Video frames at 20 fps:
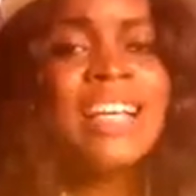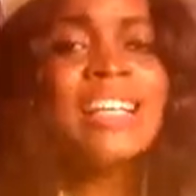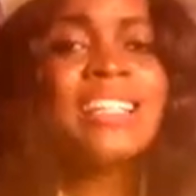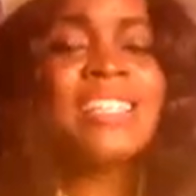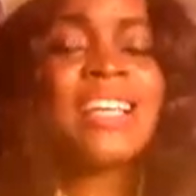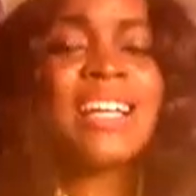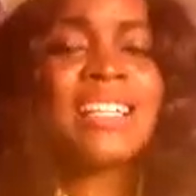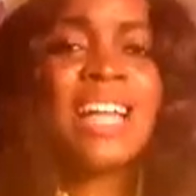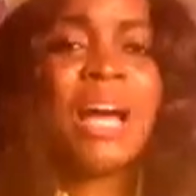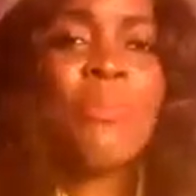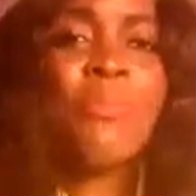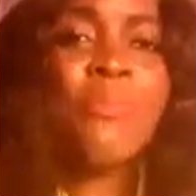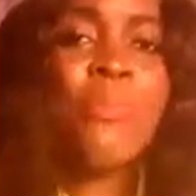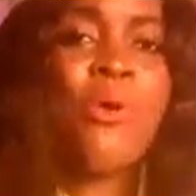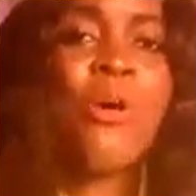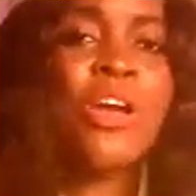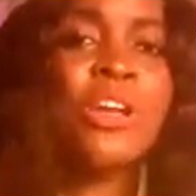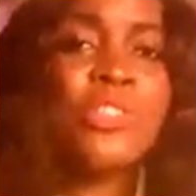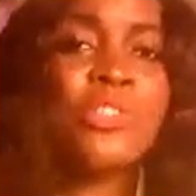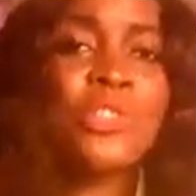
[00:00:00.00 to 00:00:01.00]
It's at that
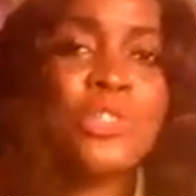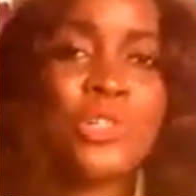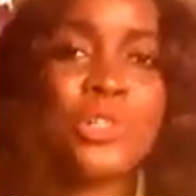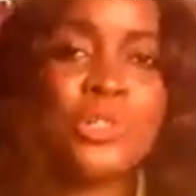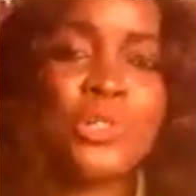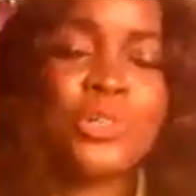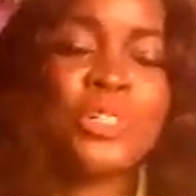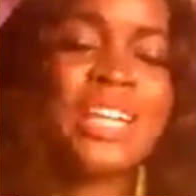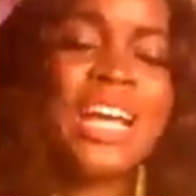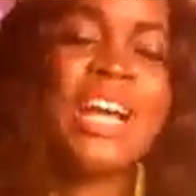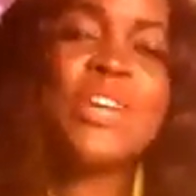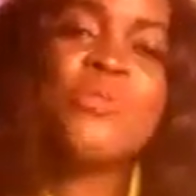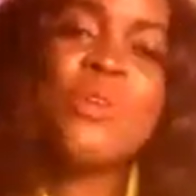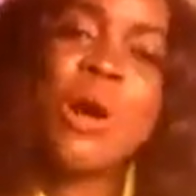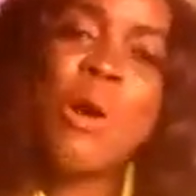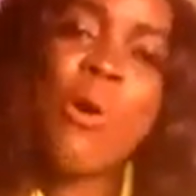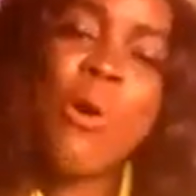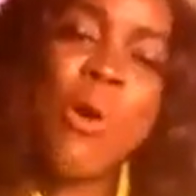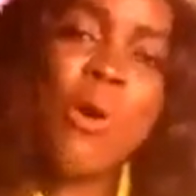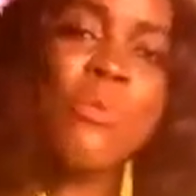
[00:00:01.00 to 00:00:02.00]
point you should know that you
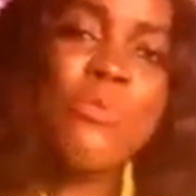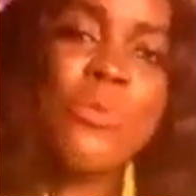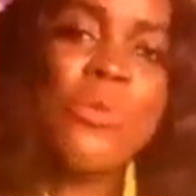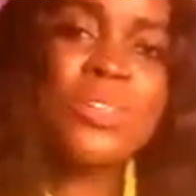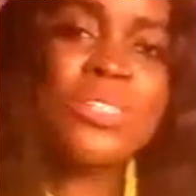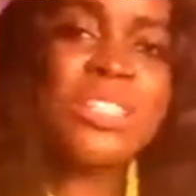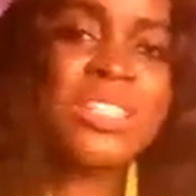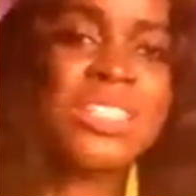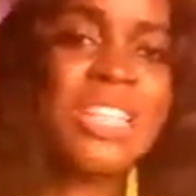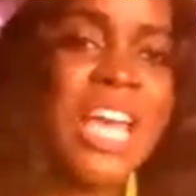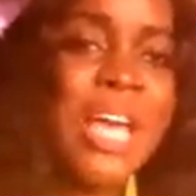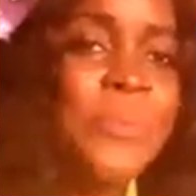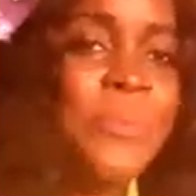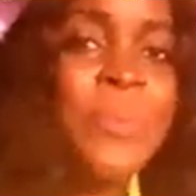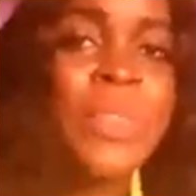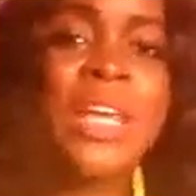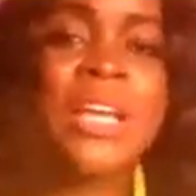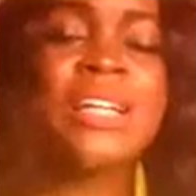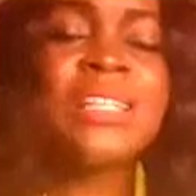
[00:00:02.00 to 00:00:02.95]
are almost there.